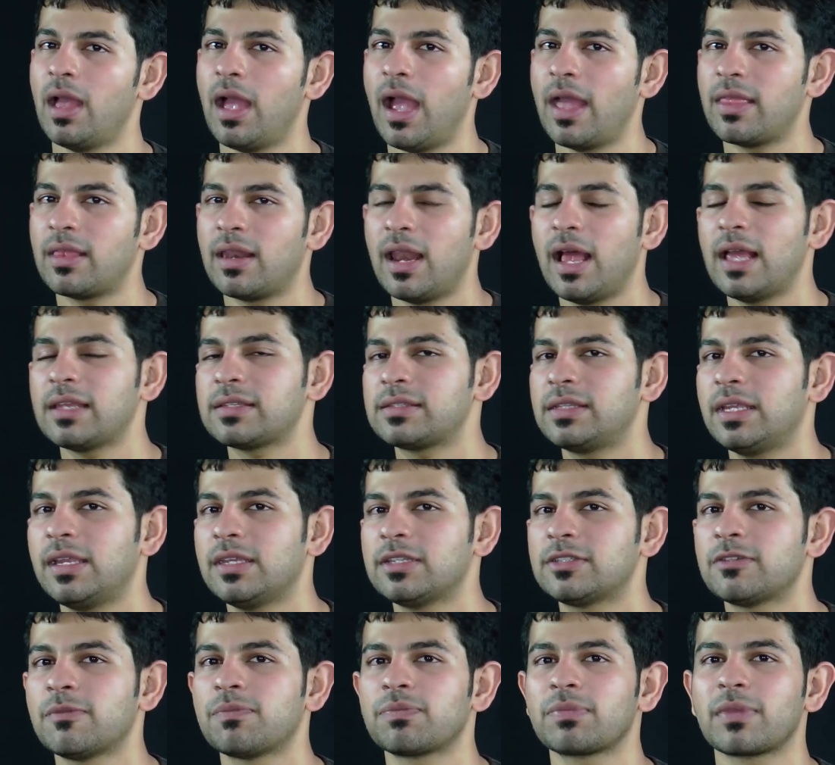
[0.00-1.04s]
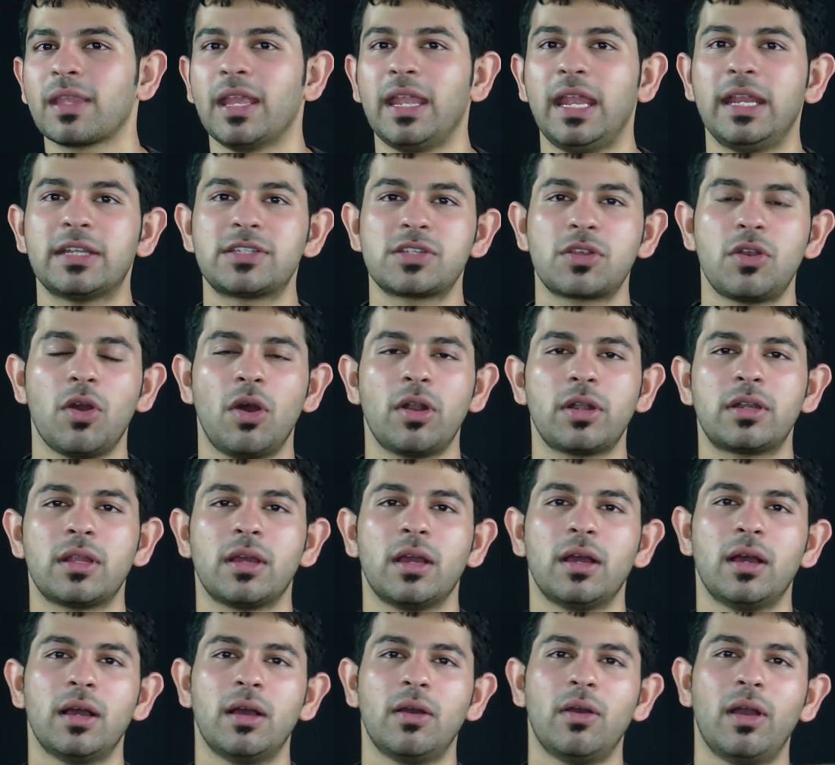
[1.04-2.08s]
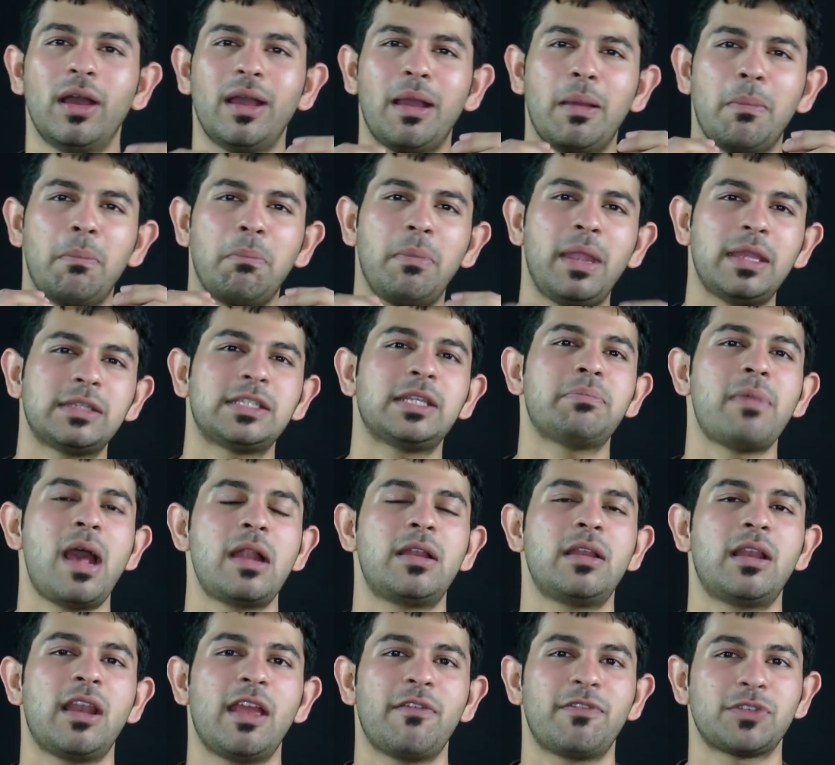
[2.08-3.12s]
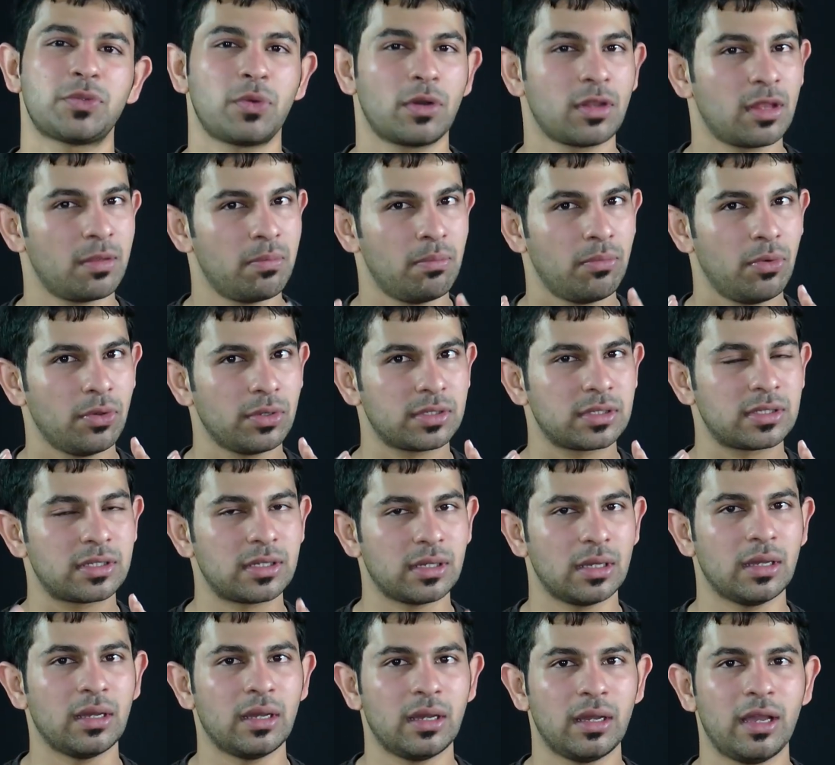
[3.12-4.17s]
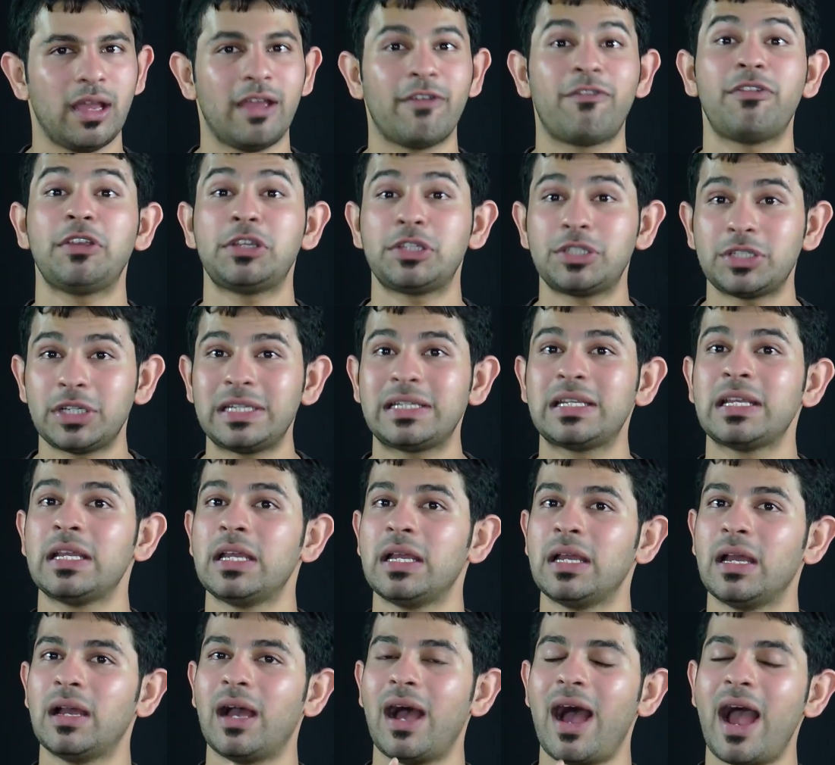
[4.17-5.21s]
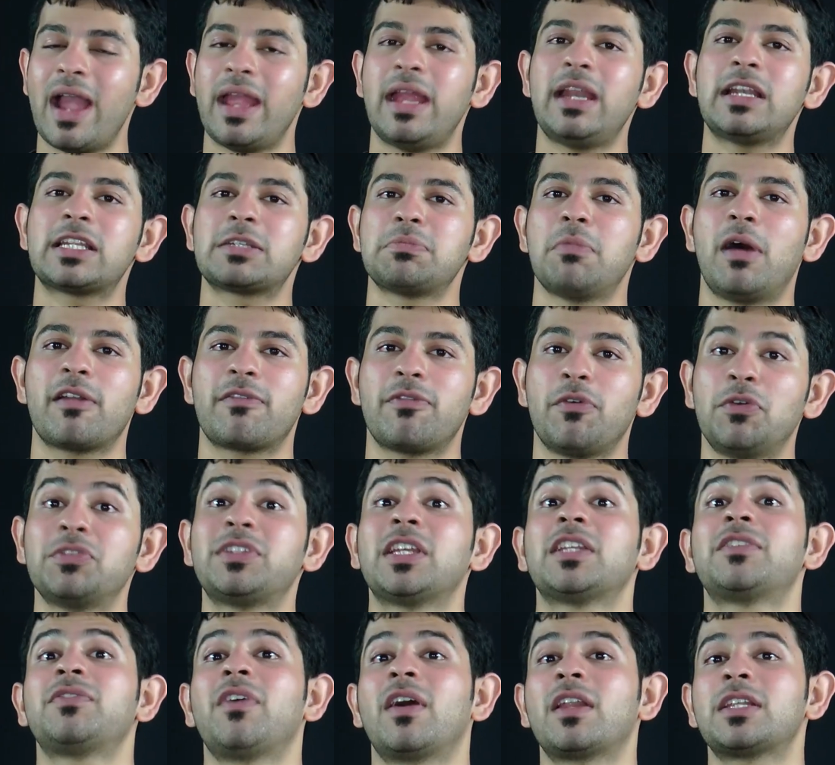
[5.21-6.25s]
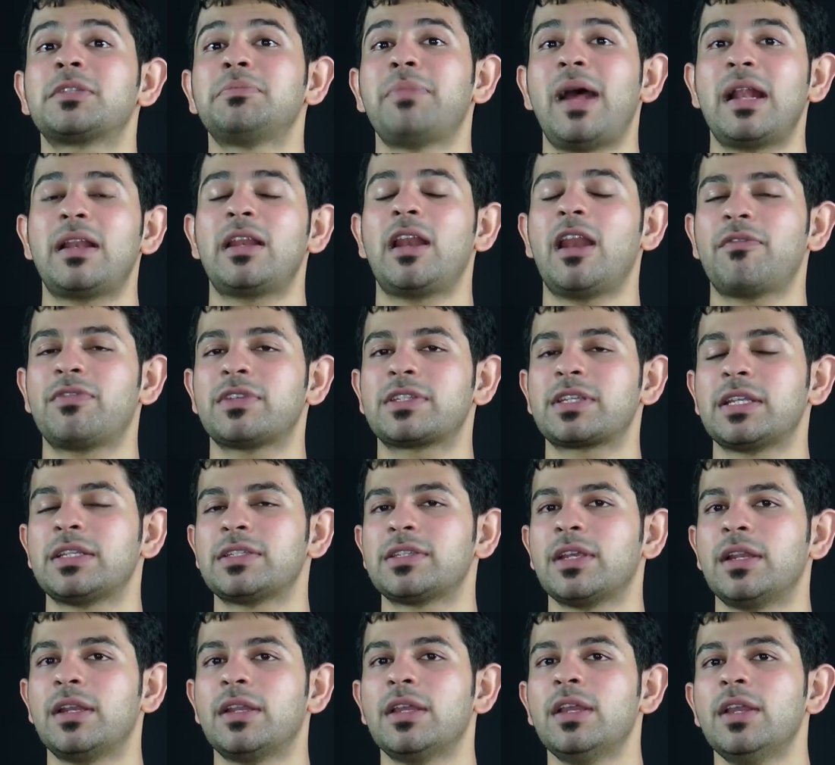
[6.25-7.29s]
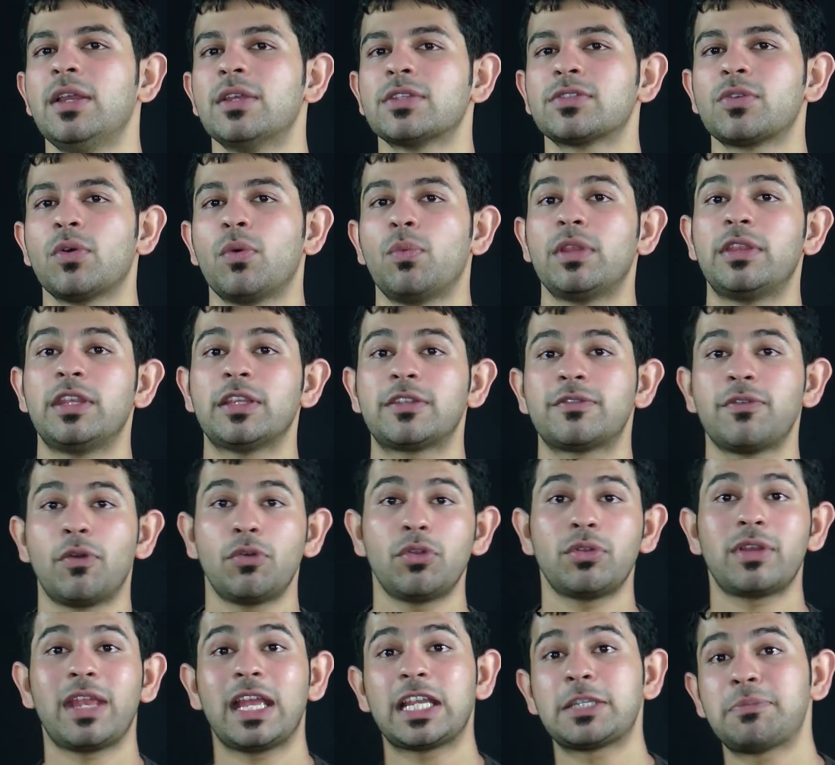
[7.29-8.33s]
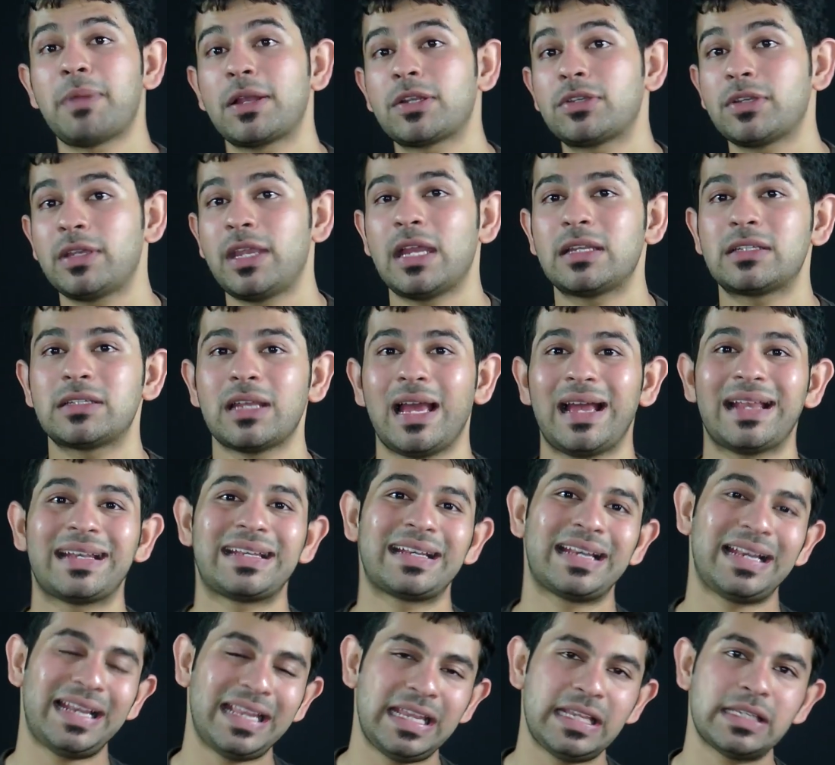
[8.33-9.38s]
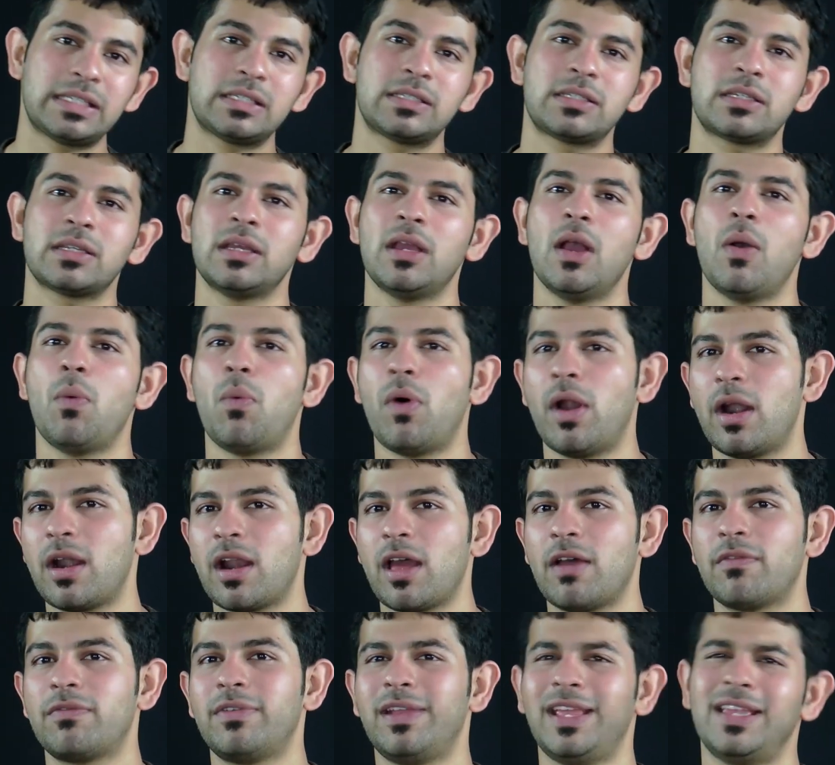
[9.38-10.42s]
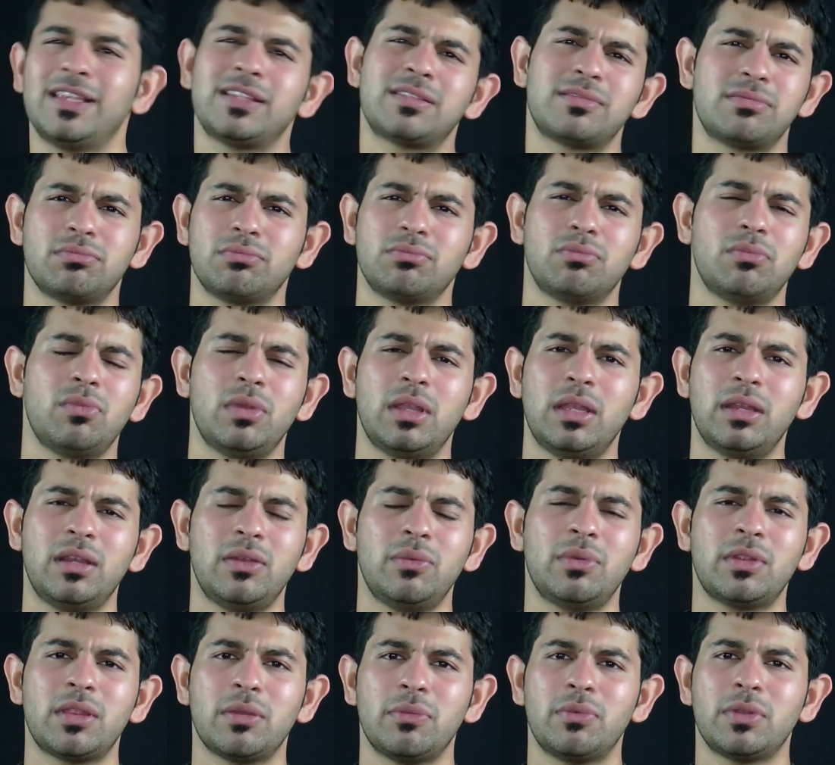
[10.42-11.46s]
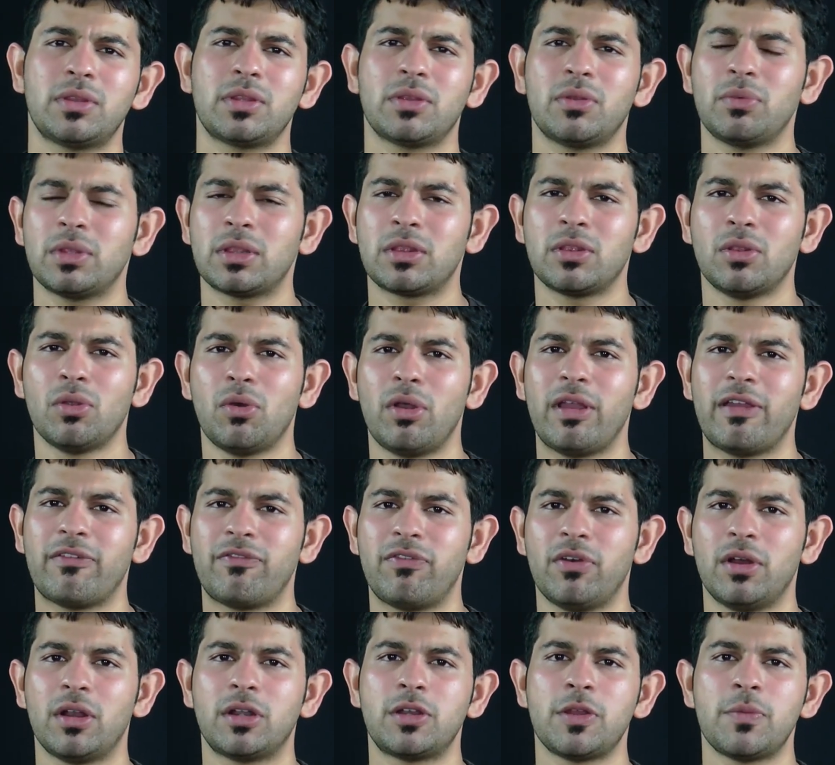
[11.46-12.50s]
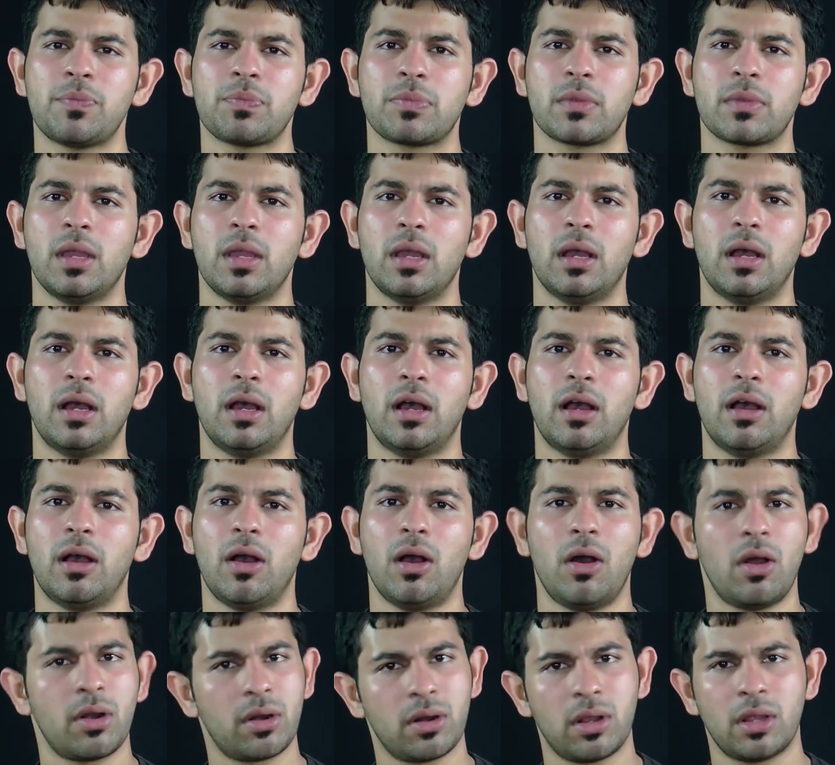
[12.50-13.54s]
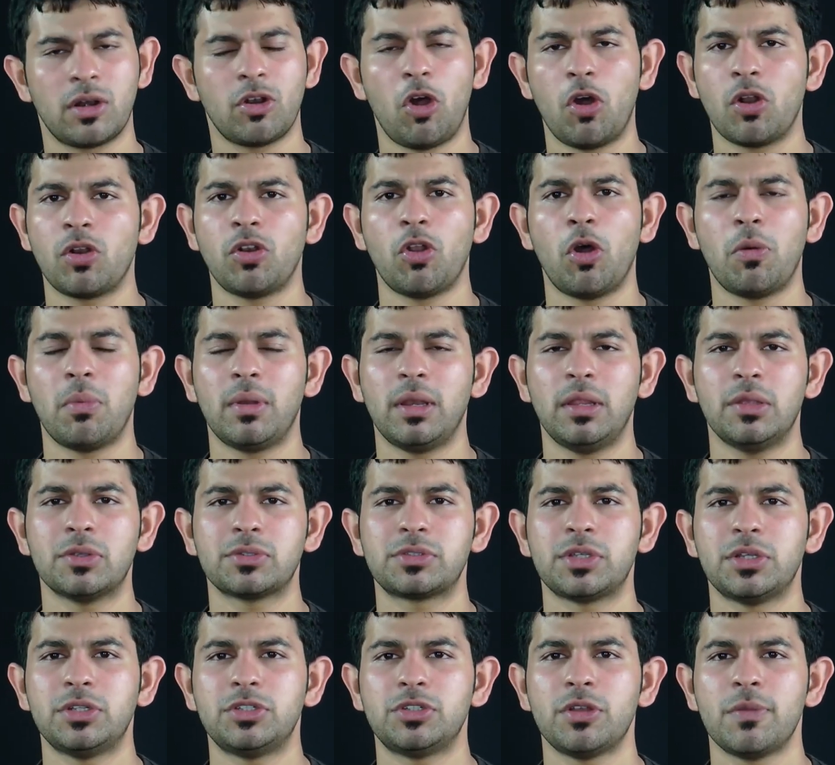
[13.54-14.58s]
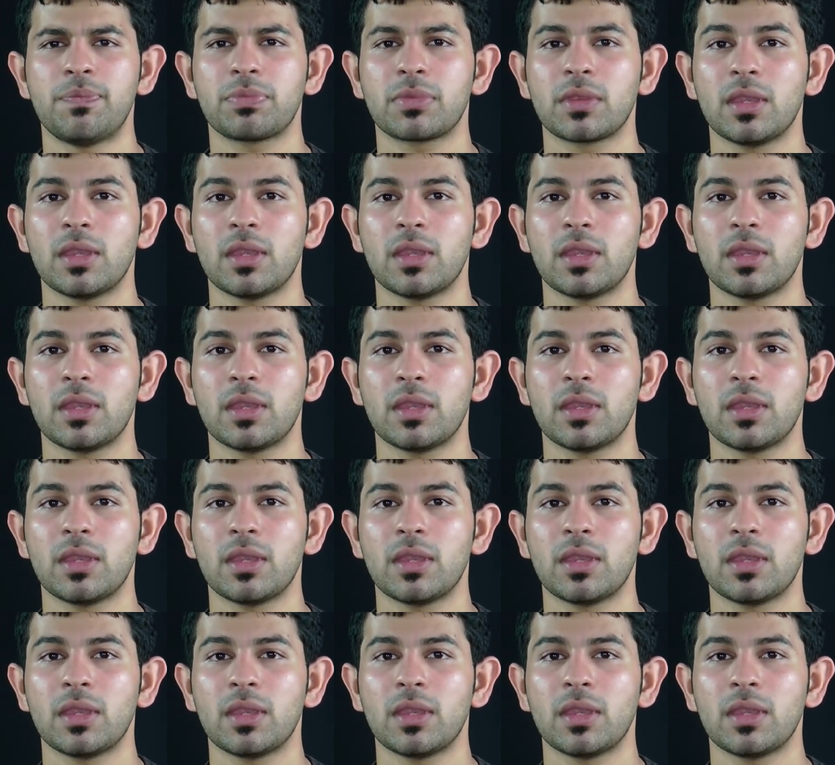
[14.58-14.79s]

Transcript: And the last thing is it's got amazing battery life. It's one of the most efficient high-end smartphones as far as battery life is concerned. So with this phone you can expect to get at least 1.5 days with no effort on normal usage.